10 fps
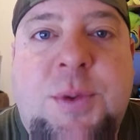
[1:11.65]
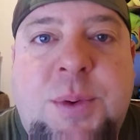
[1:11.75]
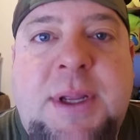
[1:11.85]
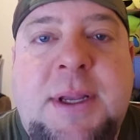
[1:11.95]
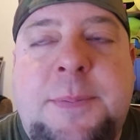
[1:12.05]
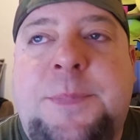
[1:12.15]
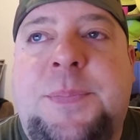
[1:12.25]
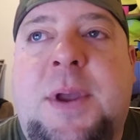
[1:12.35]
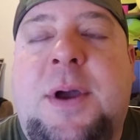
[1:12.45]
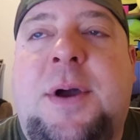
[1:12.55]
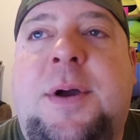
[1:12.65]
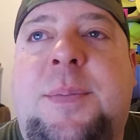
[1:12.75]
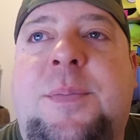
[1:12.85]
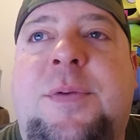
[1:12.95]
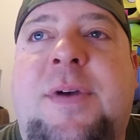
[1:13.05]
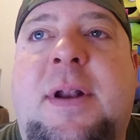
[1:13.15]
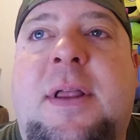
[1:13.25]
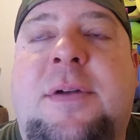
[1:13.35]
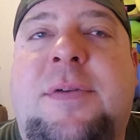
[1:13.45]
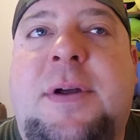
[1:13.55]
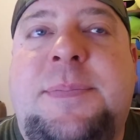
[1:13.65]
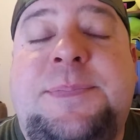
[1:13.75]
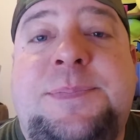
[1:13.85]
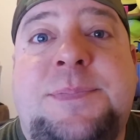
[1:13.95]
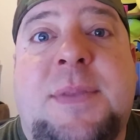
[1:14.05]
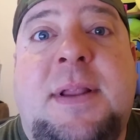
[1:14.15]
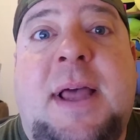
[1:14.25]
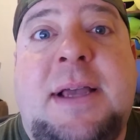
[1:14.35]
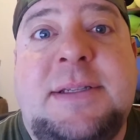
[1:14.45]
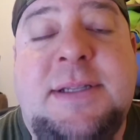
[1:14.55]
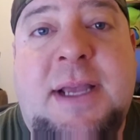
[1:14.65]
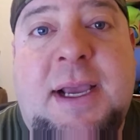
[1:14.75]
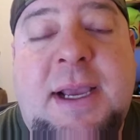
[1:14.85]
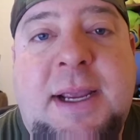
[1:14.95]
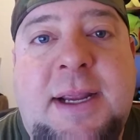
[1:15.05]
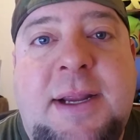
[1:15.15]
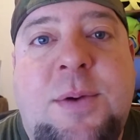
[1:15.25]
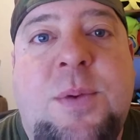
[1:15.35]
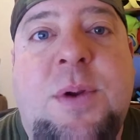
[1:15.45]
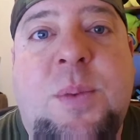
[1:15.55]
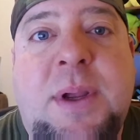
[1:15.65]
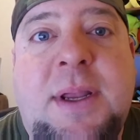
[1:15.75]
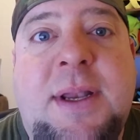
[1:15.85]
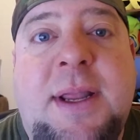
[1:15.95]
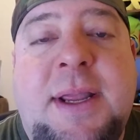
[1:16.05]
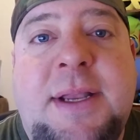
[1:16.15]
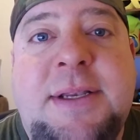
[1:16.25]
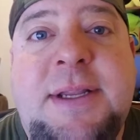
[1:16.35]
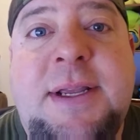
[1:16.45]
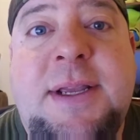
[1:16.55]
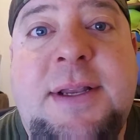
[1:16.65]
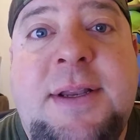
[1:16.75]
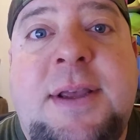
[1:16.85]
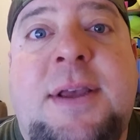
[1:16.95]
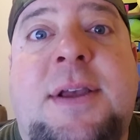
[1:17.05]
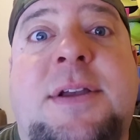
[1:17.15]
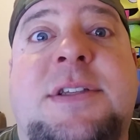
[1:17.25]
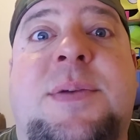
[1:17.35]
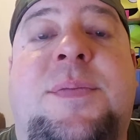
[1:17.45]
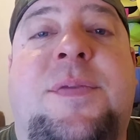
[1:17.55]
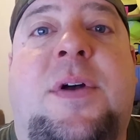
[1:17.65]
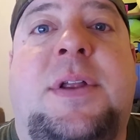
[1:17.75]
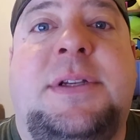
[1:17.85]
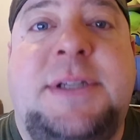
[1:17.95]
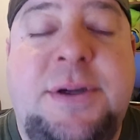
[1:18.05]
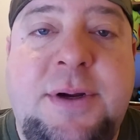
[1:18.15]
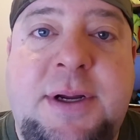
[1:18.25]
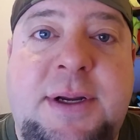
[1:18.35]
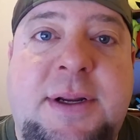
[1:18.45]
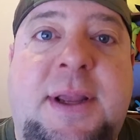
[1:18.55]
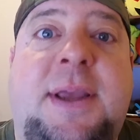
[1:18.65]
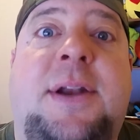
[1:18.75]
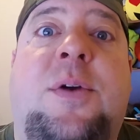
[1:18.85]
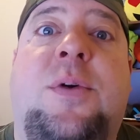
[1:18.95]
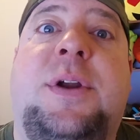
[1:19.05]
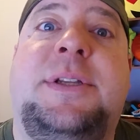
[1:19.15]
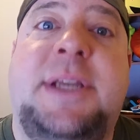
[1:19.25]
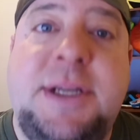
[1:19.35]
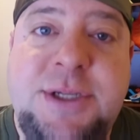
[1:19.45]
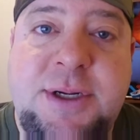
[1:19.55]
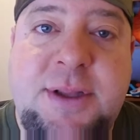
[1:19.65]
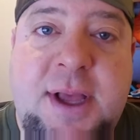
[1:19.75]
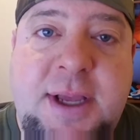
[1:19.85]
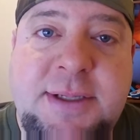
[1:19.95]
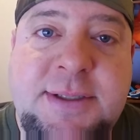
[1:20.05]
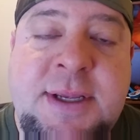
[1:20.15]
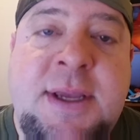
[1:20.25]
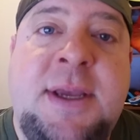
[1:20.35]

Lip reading: week. We've had a lot of fun. Last night we went and did some volunteering and an orientation class